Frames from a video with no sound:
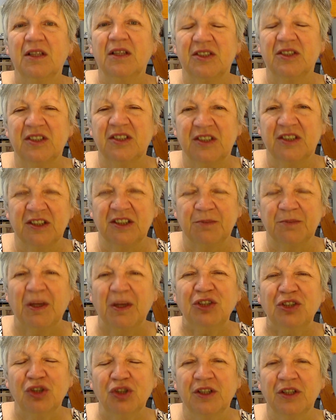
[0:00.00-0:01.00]
This is
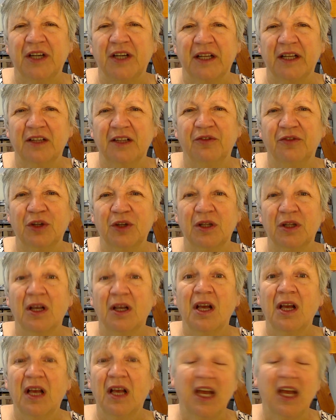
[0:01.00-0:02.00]
especially relevant
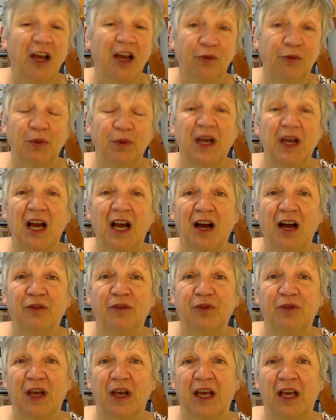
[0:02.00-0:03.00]
if we
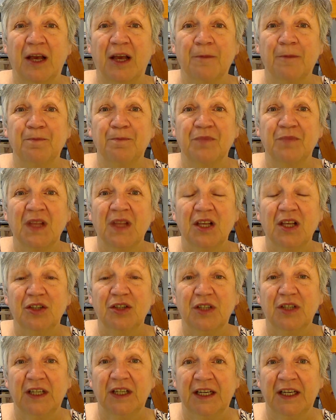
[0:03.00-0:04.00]
have
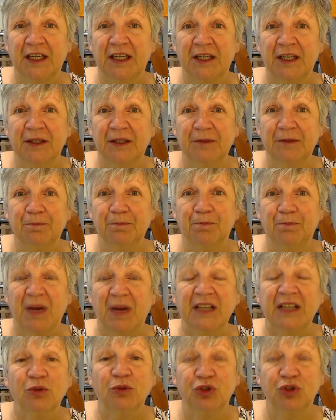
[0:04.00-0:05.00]

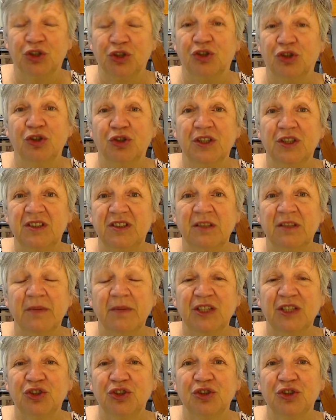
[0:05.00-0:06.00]
biosecurity
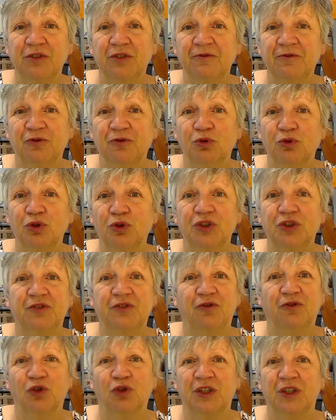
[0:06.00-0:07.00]
measures in force,
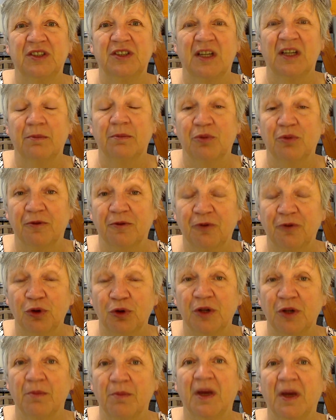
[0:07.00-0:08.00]
for example,
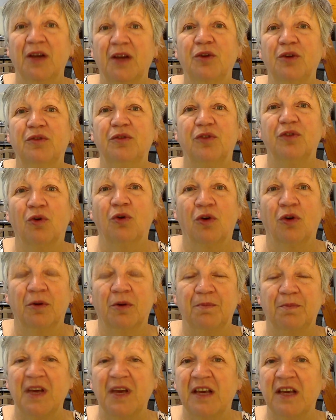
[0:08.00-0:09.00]
foot and mouth
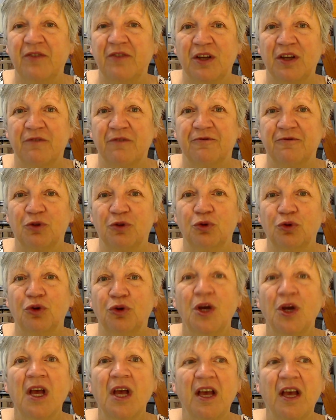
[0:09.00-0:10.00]
or avian
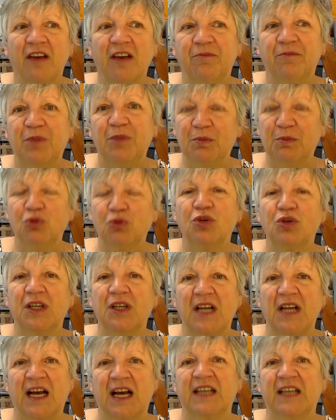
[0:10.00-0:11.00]
flu. If people
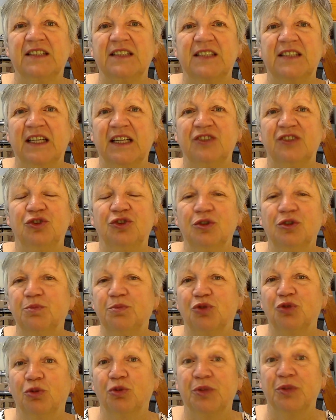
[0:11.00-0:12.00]
can access your
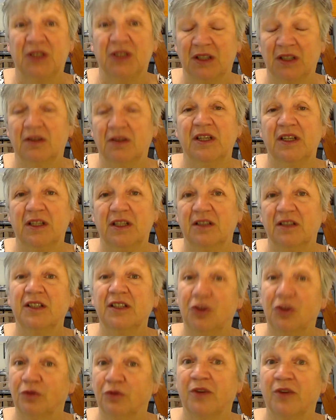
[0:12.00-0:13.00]
property
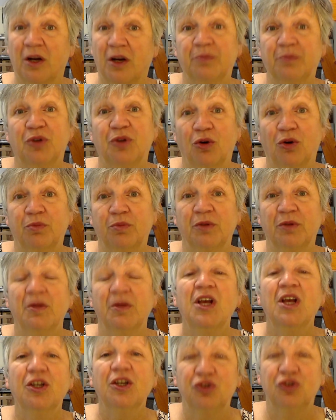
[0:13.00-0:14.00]
legally, you've got a problem.
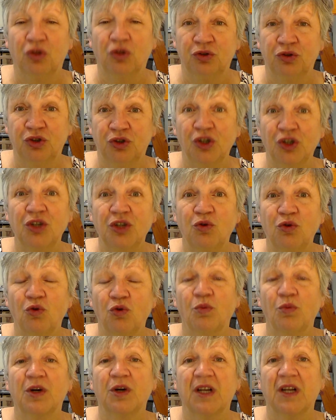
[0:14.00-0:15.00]
So do your
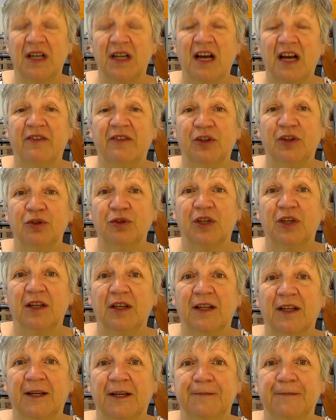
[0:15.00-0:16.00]
homework and have a look
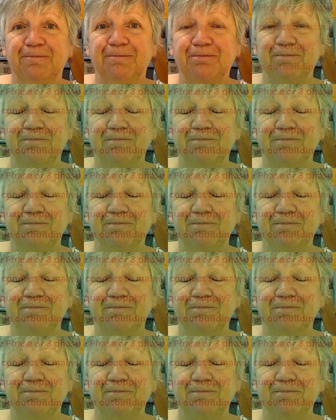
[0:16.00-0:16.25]
at that.